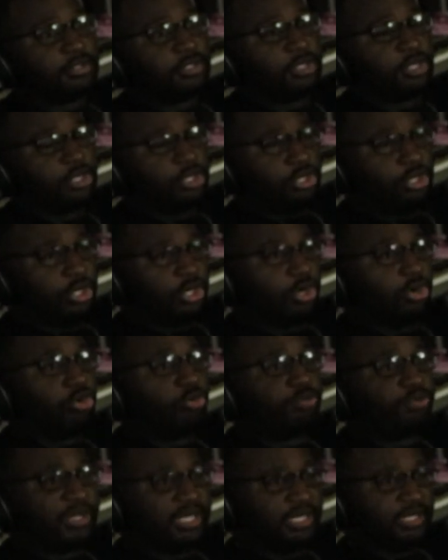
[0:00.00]

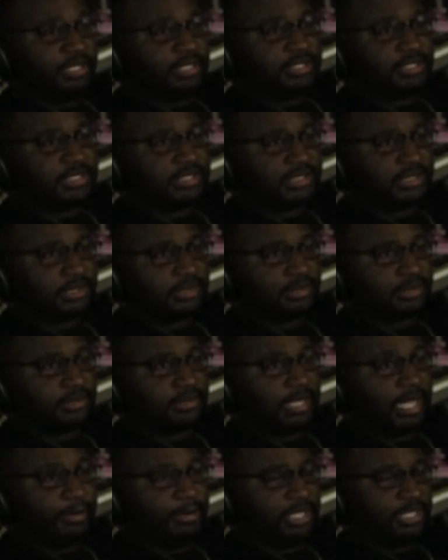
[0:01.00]
no penis.
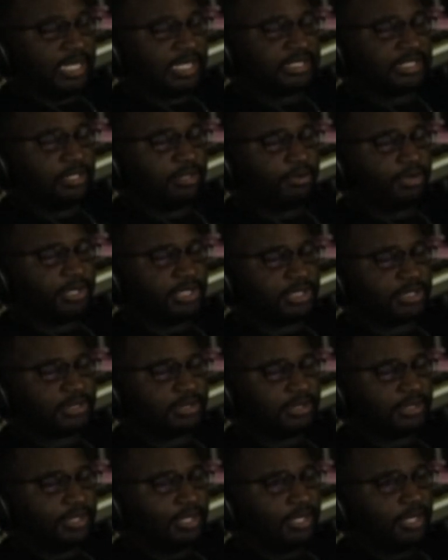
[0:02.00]
I mean, I said no penis.
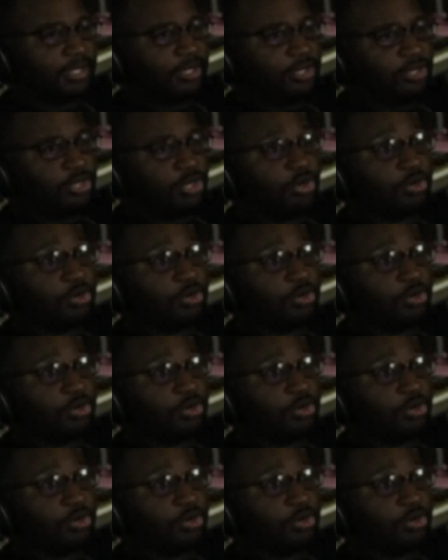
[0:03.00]
No